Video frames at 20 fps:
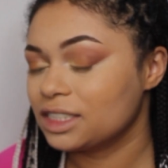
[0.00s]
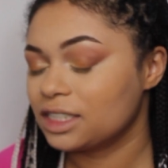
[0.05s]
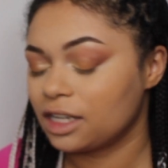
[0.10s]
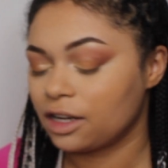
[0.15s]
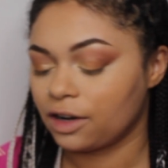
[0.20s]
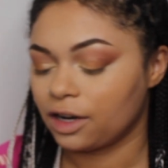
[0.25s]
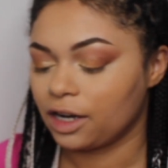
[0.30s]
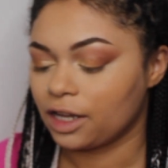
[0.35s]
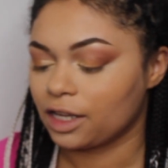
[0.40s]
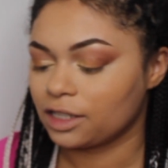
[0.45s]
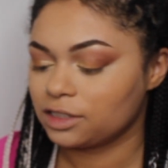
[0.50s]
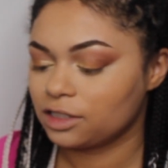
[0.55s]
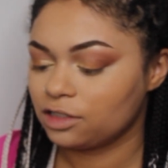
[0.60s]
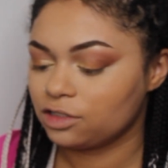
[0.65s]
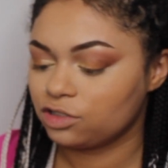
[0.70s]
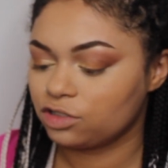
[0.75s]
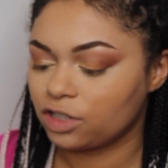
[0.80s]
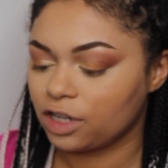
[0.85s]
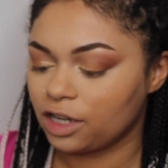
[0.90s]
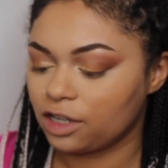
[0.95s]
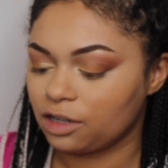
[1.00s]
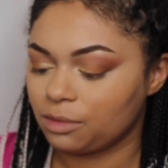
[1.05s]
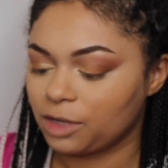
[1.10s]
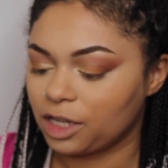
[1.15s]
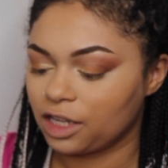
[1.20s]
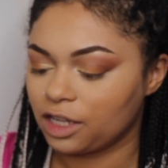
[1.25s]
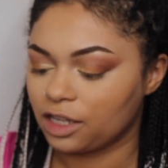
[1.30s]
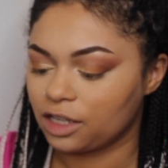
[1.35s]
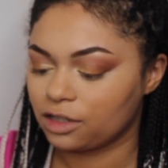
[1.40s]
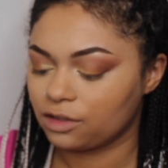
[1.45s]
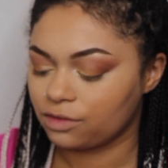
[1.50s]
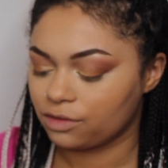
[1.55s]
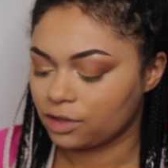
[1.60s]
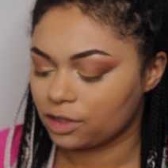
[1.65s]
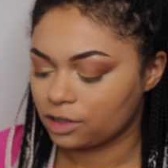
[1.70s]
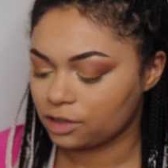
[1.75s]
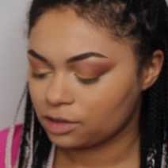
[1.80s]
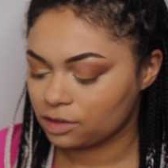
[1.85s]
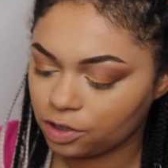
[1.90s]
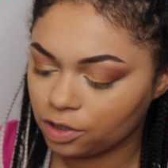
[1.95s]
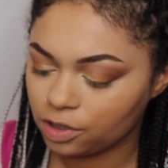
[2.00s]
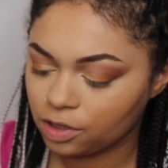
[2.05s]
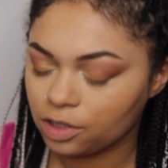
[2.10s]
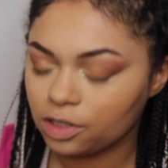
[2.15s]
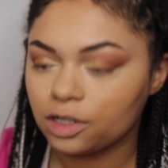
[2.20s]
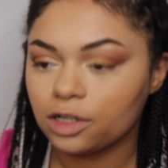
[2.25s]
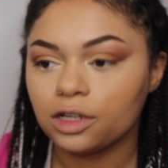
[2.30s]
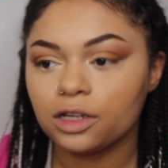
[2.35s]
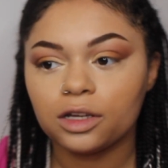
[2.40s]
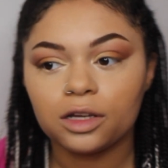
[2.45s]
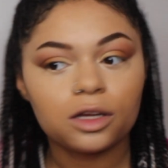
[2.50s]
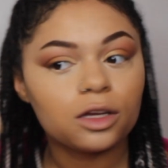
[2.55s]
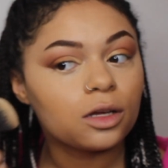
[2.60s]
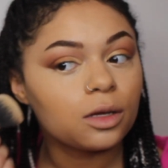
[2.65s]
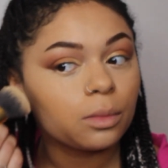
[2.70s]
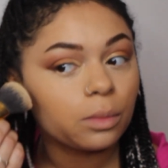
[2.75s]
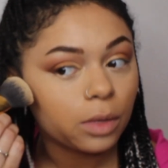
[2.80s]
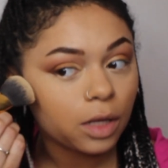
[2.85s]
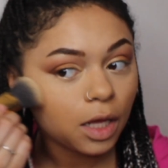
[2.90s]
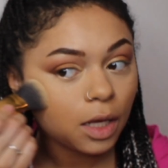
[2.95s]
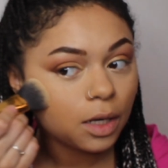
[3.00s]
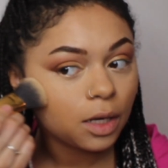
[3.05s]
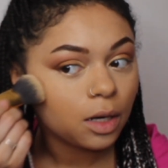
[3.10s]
alright, I guess I'll try it on my hand first. And blend